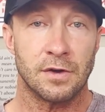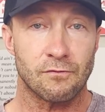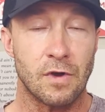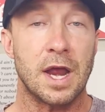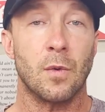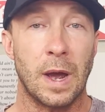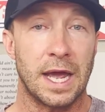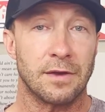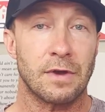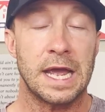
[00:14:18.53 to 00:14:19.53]
right
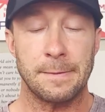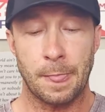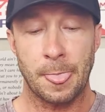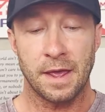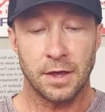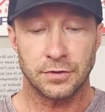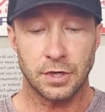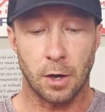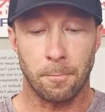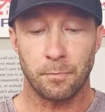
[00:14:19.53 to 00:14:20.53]
away, right?
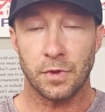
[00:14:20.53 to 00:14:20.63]
So,